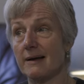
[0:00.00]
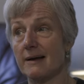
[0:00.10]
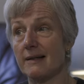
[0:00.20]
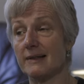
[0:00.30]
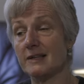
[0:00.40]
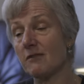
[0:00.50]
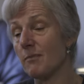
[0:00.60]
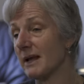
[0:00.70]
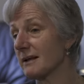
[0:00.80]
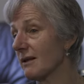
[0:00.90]
The chief
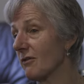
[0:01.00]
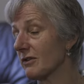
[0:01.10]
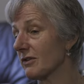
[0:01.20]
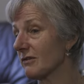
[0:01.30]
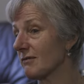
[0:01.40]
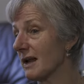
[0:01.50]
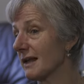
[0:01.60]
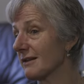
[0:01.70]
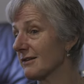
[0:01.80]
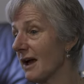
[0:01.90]
medical officer
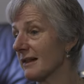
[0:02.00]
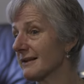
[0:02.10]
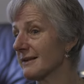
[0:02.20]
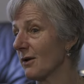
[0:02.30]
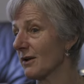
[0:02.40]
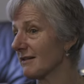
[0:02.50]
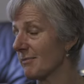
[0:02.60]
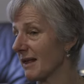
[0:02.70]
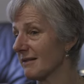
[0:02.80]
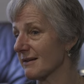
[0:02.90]
running the trial did not
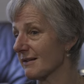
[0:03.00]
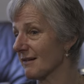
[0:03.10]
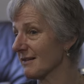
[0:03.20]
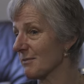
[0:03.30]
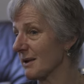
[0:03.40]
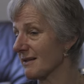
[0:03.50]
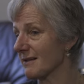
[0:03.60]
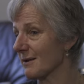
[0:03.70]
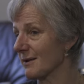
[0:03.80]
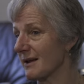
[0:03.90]
expect the results to be as
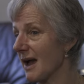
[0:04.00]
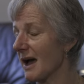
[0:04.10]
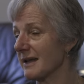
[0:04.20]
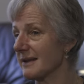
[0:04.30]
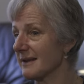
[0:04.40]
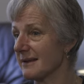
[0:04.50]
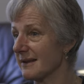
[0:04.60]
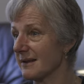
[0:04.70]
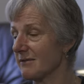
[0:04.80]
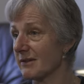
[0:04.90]
good, and I didn't.
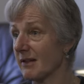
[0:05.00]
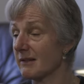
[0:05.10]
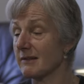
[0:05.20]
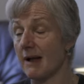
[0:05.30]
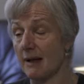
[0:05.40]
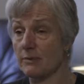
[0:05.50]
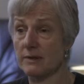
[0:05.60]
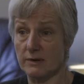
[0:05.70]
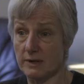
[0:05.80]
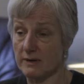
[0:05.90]
The results are
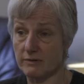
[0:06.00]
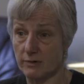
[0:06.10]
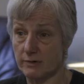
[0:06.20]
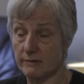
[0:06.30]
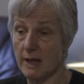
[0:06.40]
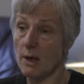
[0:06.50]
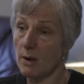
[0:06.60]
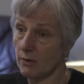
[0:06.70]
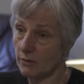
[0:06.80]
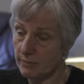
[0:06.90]
absolutely extraordinary.
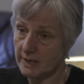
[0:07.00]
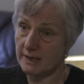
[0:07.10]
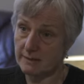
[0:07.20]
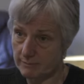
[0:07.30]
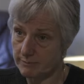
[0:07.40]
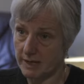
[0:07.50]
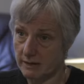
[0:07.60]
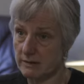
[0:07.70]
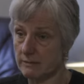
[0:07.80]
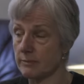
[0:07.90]
Of course, we need
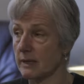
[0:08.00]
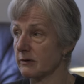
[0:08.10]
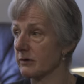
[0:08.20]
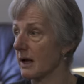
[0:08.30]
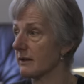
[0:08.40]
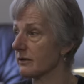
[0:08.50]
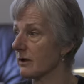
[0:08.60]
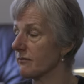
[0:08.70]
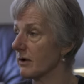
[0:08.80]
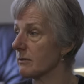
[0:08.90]
bigger trials to
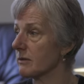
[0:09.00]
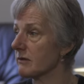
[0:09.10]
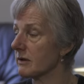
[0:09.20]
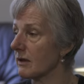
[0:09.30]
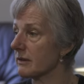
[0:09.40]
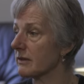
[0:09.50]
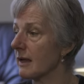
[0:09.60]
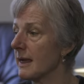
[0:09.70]
confirm the results.